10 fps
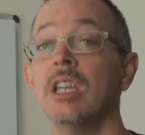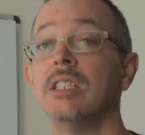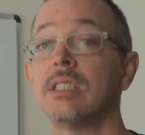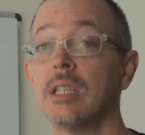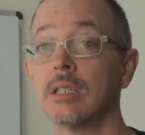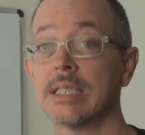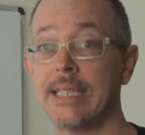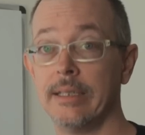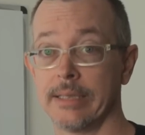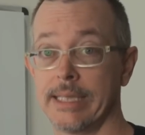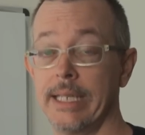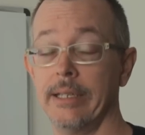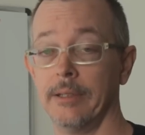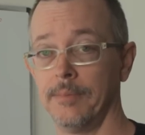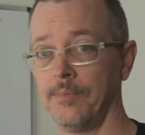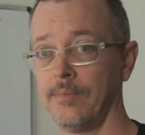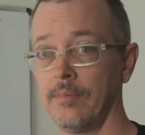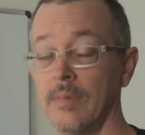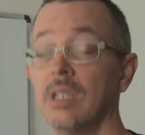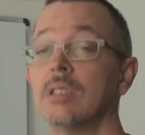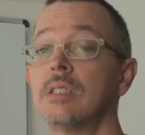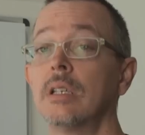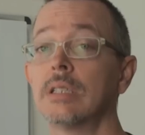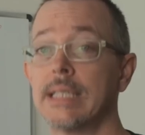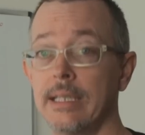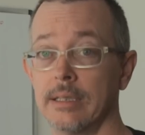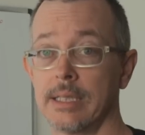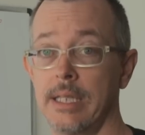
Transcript: He still steals steel. He still steals